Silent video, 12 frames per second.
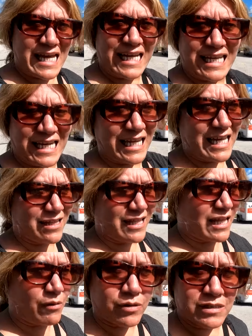not getting in
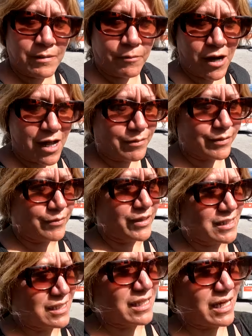that was the problem.
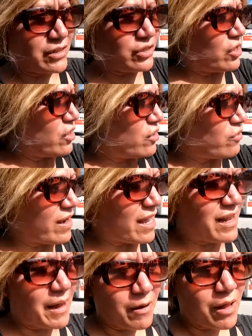It's the
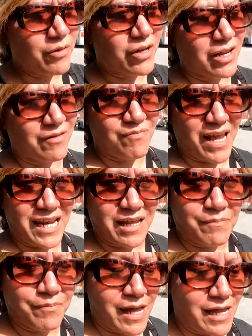turnaround. I probably could have made
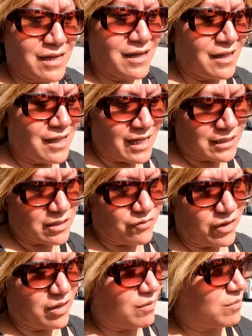it, but I just
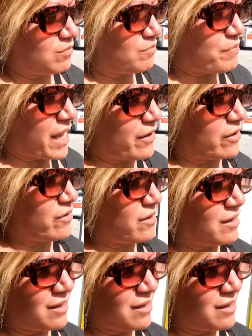feel better.